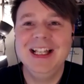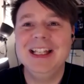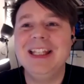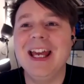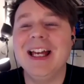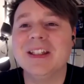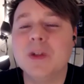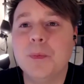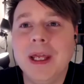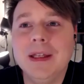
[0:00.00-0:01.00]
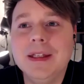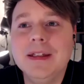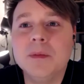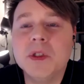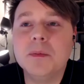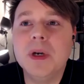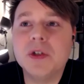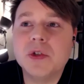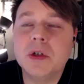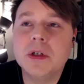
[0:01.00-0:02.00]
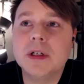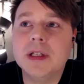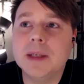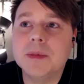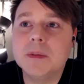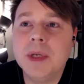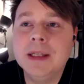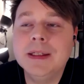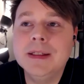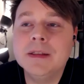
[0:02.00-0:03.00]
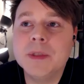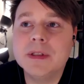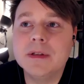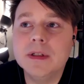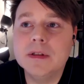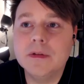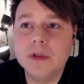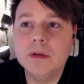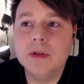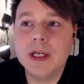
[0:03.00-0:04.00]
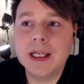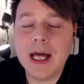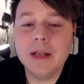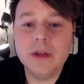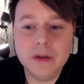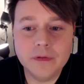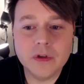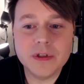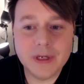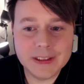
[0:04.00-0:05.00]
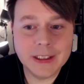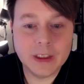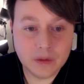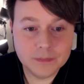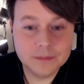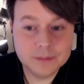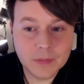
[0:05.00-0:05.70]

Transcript: Yeah, so pantheism is much stronger claim. So pantheism is the is the view that God and the universe are identical.